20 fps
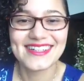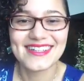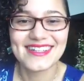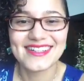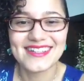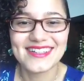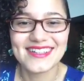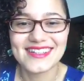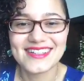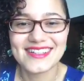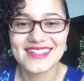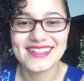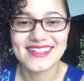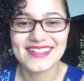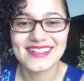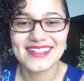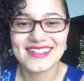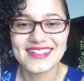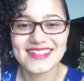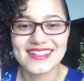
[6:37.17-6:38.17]

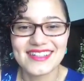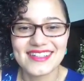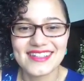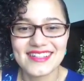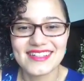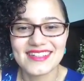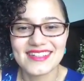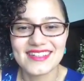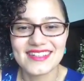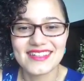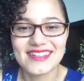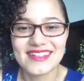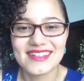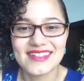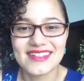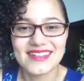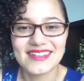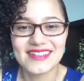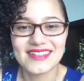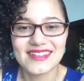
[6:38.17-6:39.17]

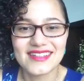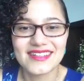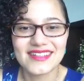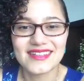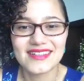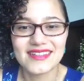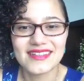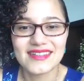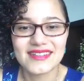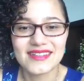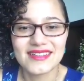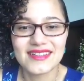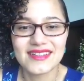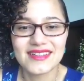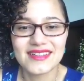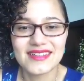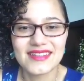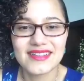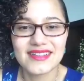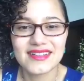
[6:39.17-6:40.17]

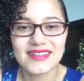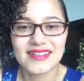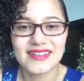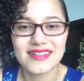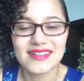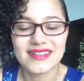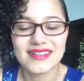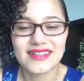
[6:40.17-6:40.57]
No one is speaking in this clip.